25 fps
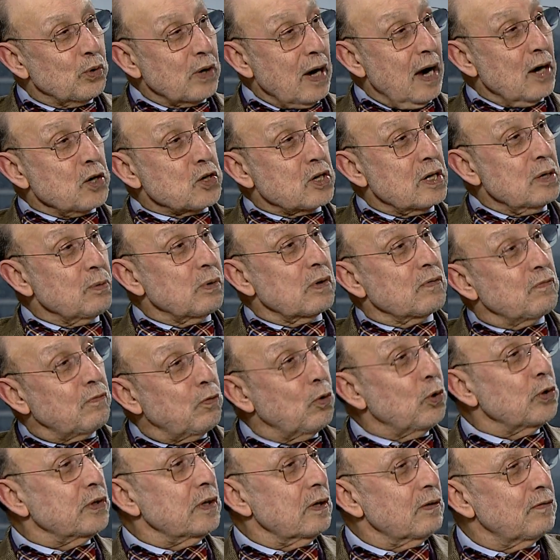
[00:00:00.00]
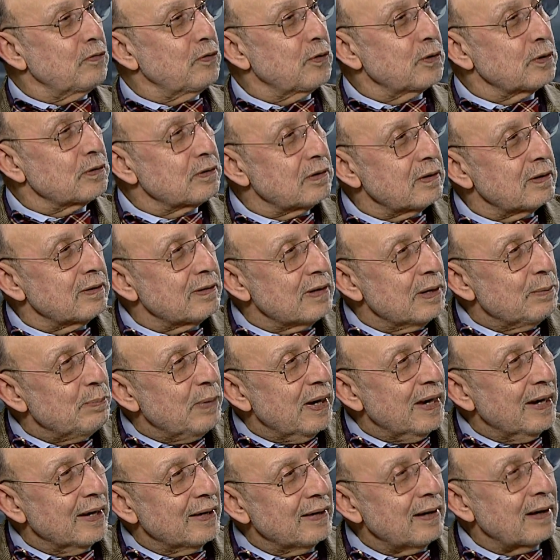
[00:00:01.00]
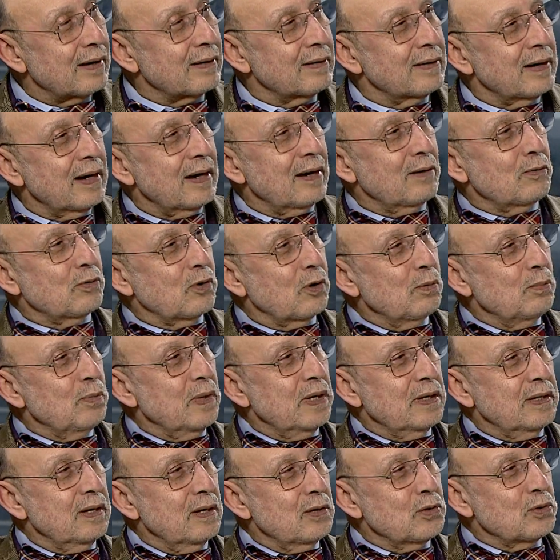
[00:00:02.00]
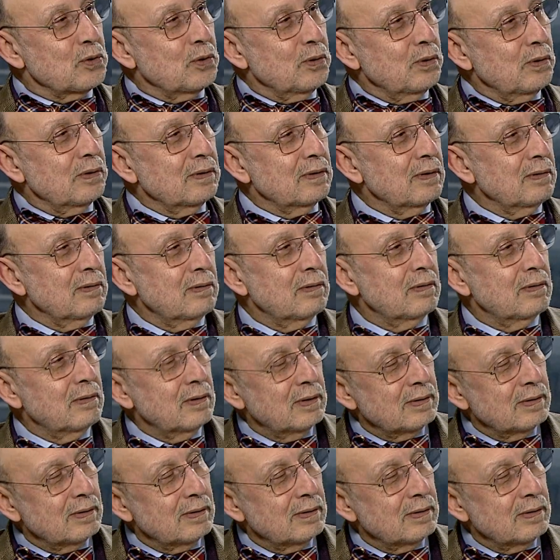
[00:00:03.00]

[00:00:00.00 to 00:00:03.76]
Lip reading: actually were voting for Remain are now committed to law.